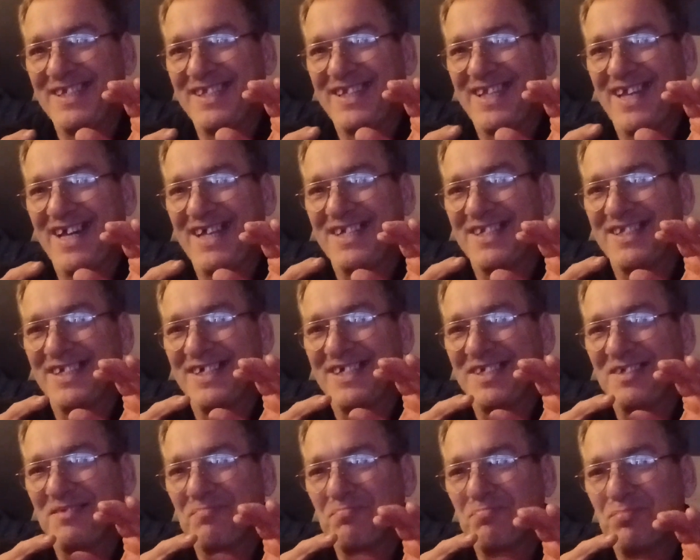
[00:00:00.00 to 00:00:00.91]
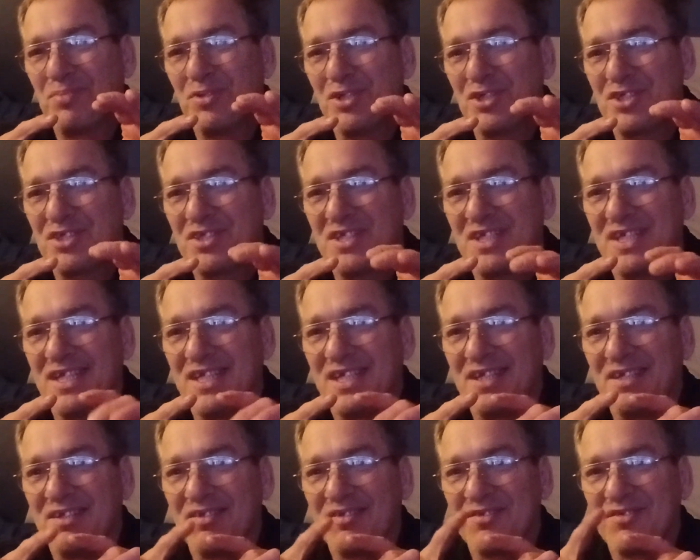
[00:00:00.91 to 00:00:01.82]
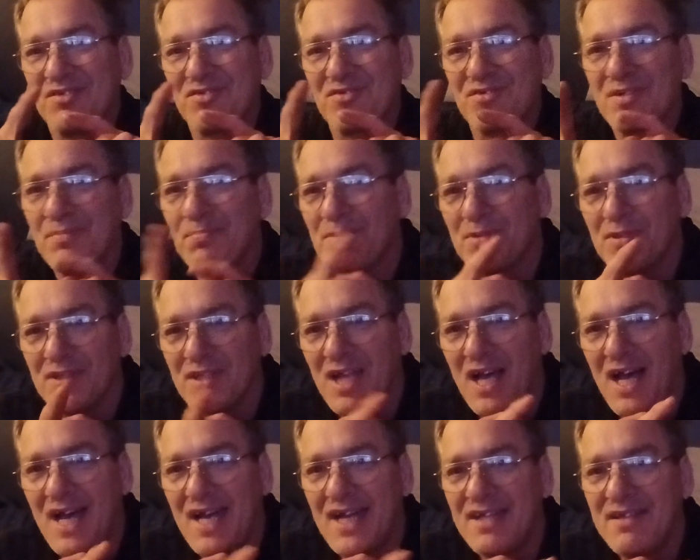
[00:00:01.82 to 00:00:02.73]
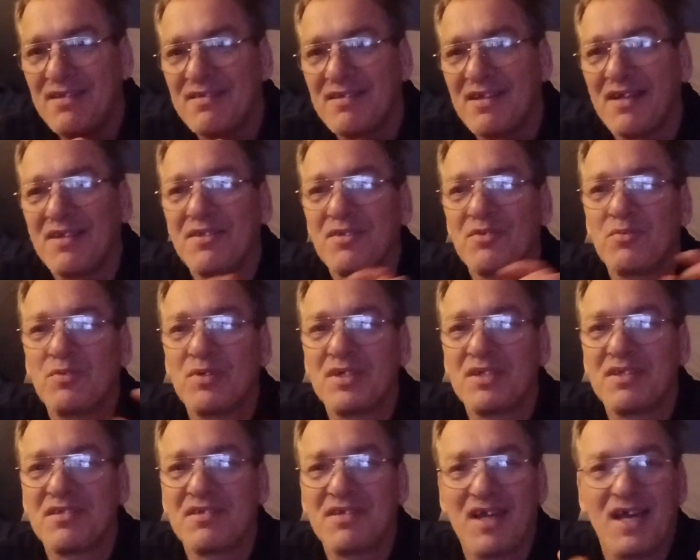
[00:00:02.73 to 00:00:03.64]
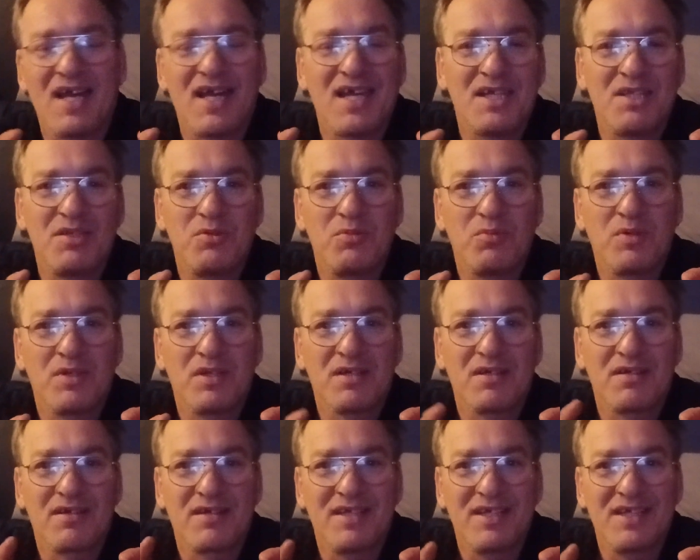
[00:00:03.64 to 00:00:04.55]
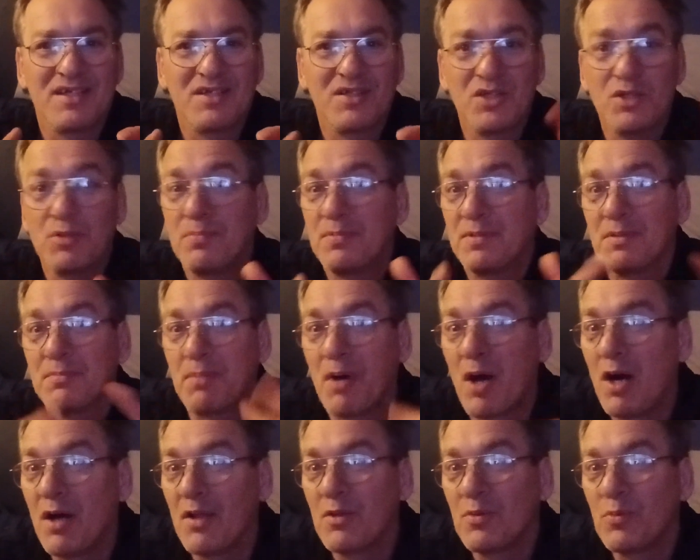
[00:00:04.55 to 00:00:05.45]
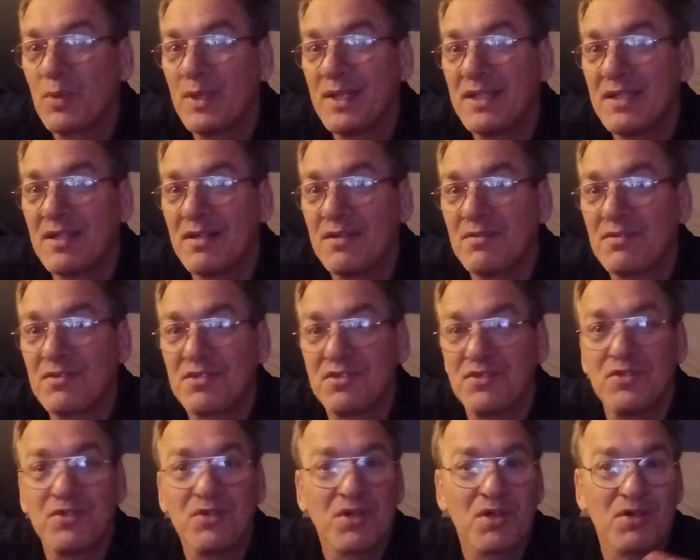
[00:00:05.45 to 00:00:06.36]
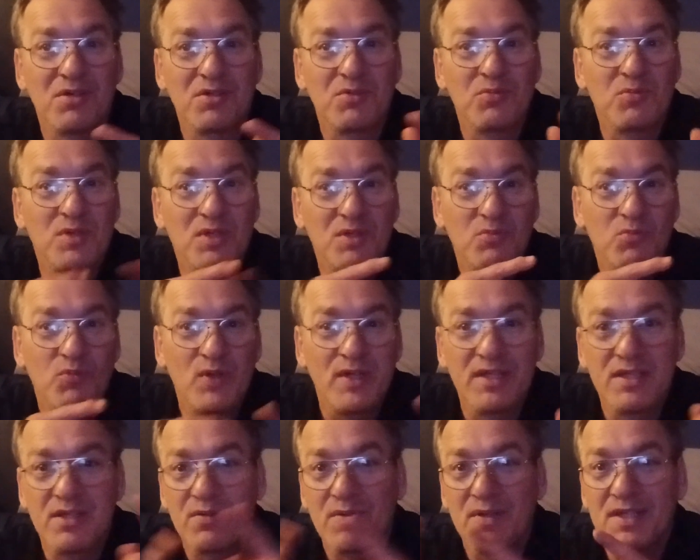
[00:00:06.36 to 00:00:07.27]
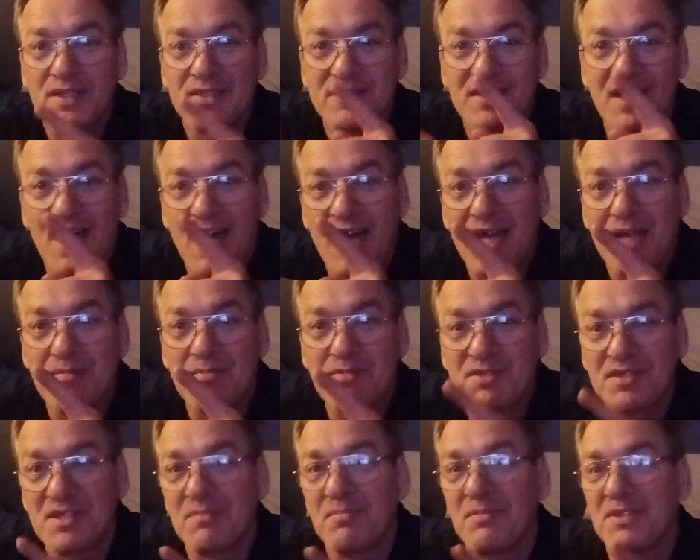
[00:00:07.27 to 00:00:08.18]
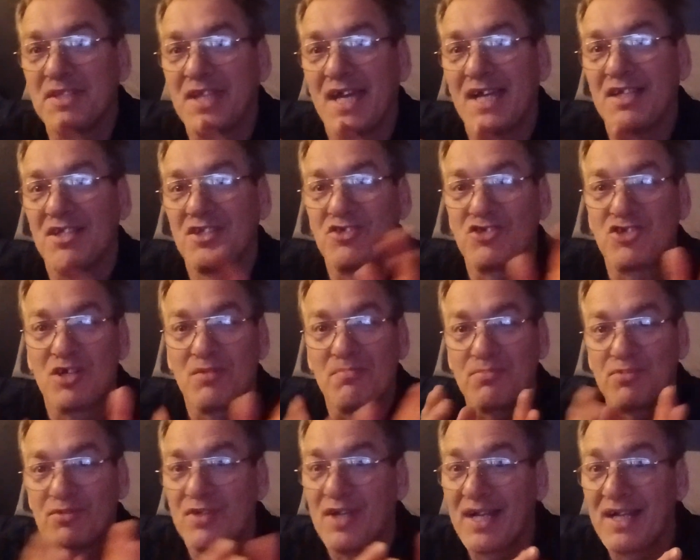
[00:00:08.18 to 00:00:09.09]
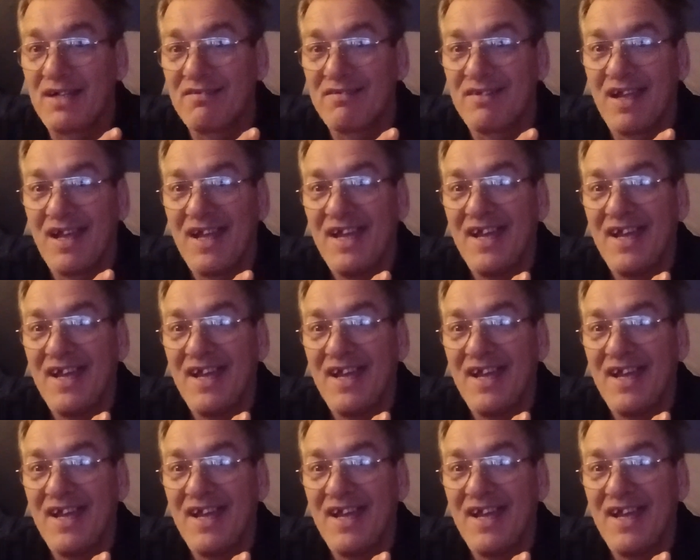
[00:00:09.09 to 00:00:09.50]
kind of push the triple lines on the one side to where it'll open up all the windows and you can go to one window at a time or something like that, jump around.